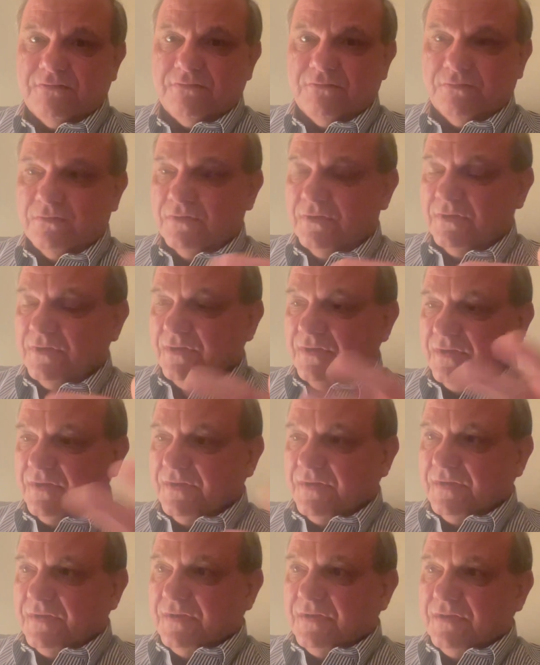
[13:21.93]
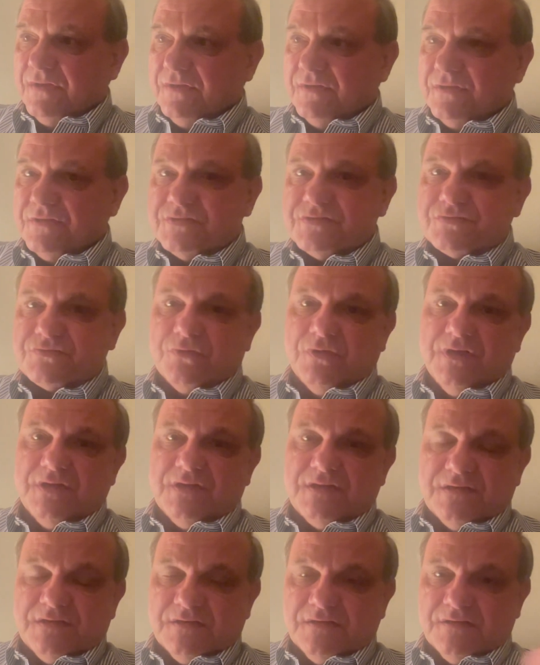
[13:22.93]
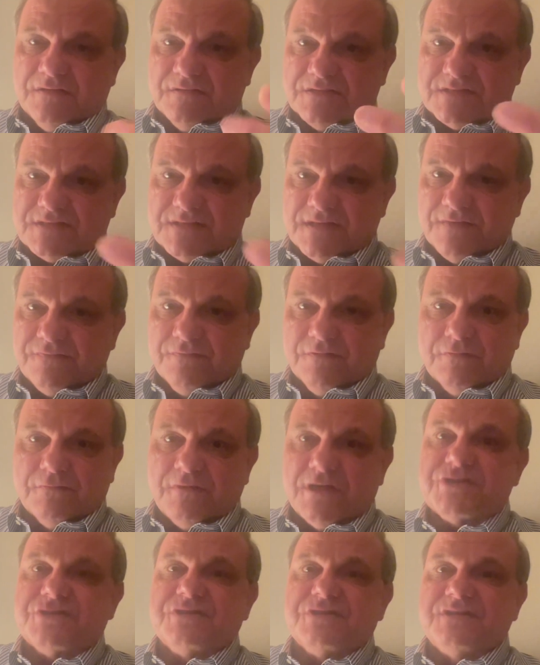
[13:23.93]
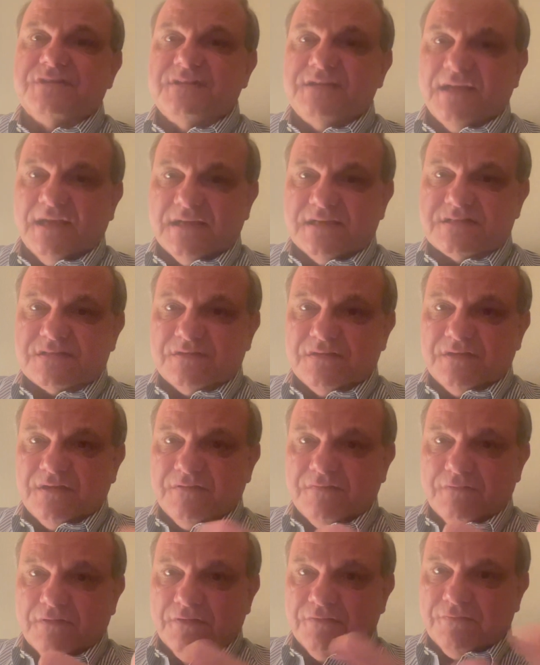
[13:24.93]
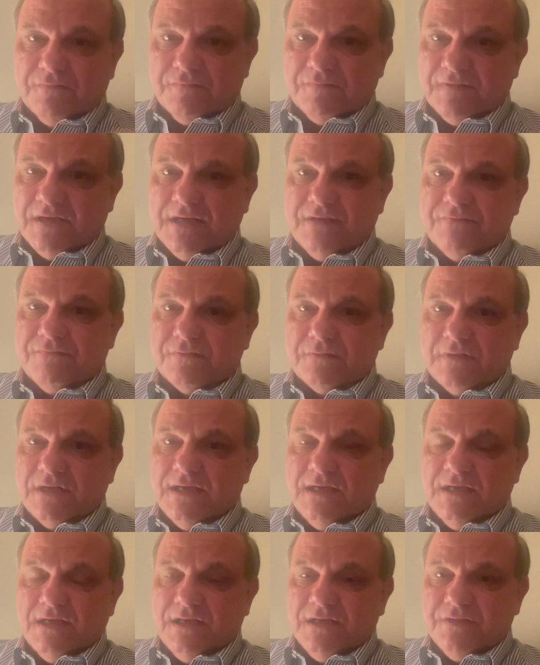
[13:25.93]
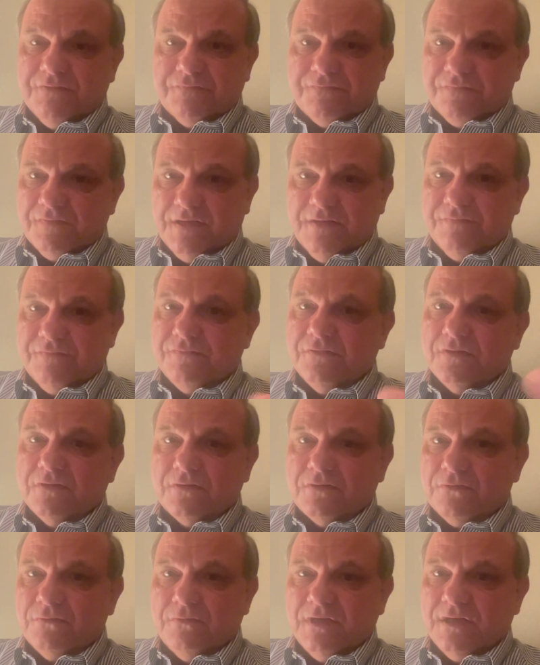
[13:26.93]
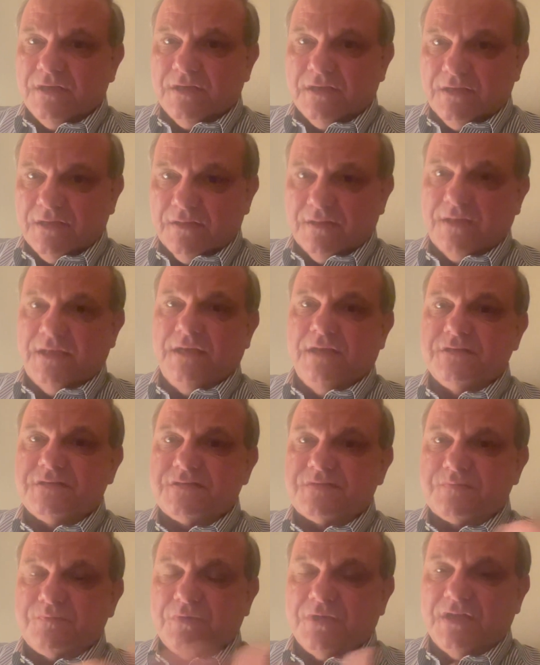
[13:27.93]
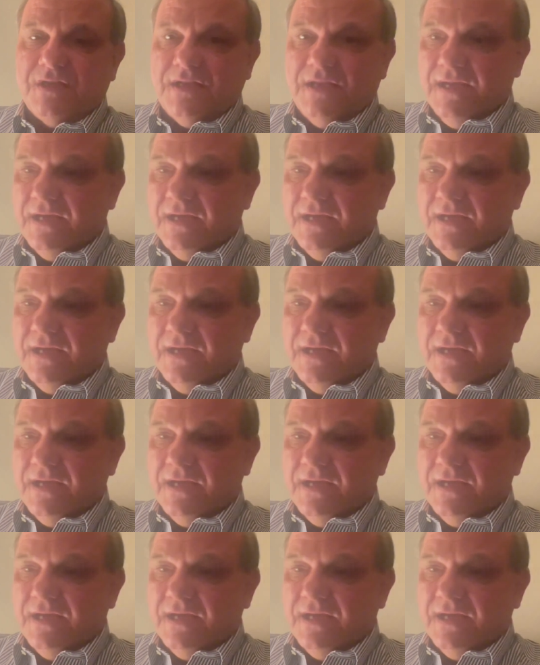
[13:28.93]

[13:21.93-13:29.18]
or destroyed several Russian tanks of a wide variety and flavor, including their latest one they